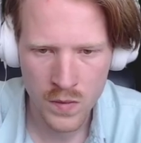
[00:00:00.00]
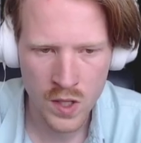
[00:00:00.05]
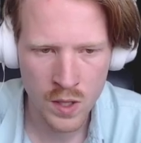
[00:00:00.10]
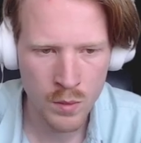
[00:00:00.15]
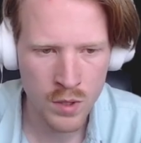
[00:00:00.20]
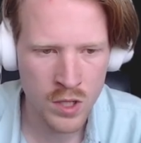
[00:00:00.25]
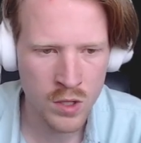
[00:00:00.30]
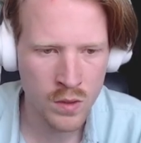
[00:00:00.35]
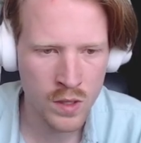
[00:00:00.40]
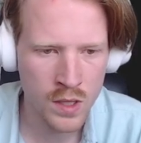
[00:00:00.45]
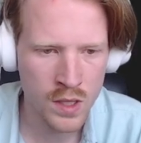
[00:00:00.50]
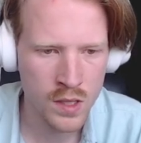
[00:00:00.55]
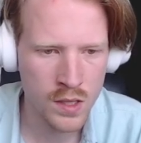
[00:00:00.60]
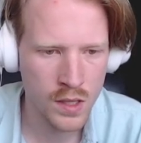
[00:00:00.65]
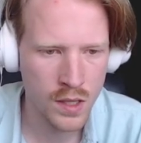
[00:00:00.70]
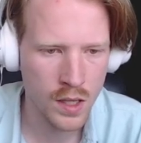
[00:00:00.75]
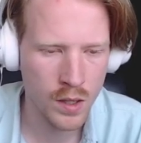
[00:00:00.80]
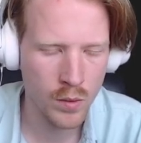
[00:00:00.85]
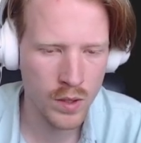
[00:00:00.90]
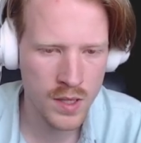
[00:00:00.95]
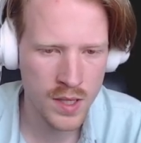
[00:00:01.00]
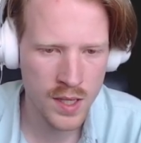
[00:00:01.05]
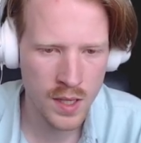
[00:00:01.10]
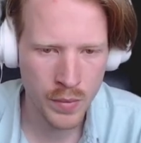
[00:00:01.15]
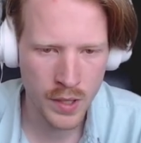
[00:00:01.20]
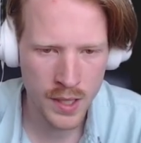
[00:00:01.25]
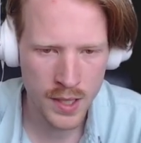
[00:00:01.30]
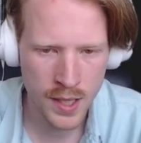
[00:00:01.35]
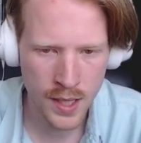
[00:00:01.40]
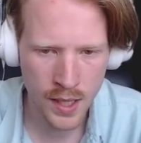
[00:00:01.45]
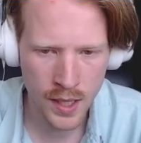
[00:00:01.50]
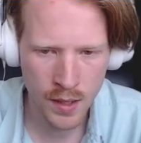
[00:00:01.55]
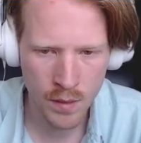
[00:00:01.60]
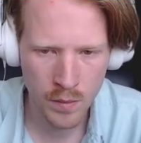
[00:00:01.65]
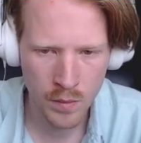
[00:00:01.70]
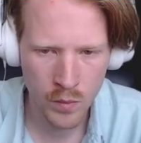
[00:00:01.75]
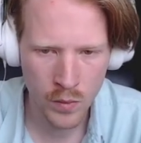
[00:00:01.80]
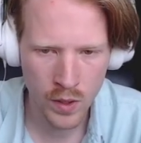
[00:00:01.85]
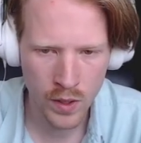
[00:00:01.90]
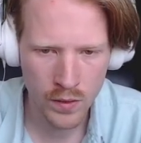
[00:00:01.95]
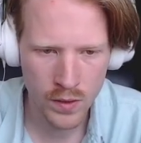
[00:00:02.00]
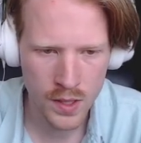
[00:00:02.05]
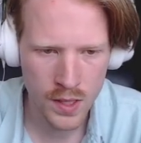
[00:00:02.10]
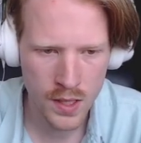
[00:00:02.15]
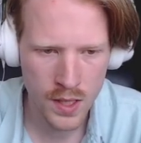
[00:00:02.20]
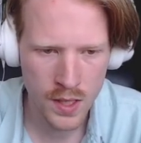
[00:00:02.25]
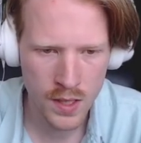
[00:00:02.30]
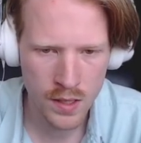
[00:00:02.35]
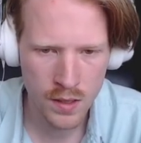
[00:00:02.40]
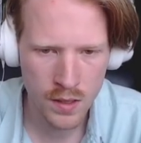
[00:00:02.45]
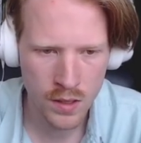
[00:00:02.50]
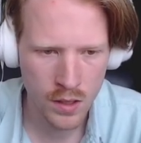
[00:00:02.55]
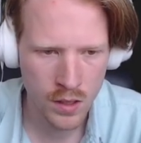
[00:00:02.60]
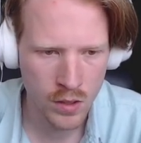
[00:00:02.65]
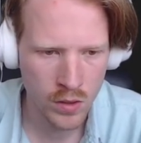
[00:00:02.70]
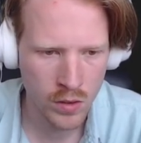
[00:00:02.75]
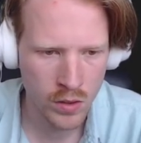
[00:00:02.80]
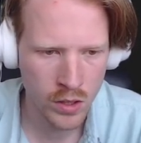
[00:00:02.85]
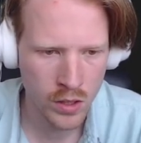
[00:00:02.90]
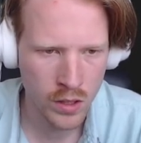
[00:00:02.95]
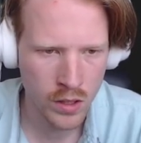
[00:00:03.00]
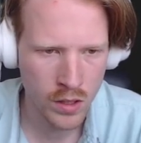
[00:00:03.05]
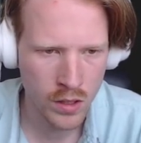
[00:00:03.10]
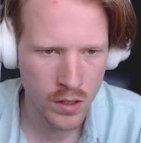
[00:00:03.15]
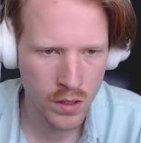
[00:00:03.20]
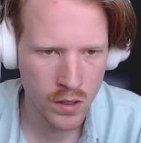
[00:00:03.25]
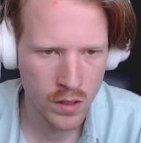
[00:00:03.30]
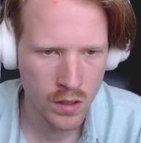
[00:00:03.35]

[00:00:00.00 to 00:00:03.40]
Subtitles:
So I'm just doing this one step at a time. We have a season decoder.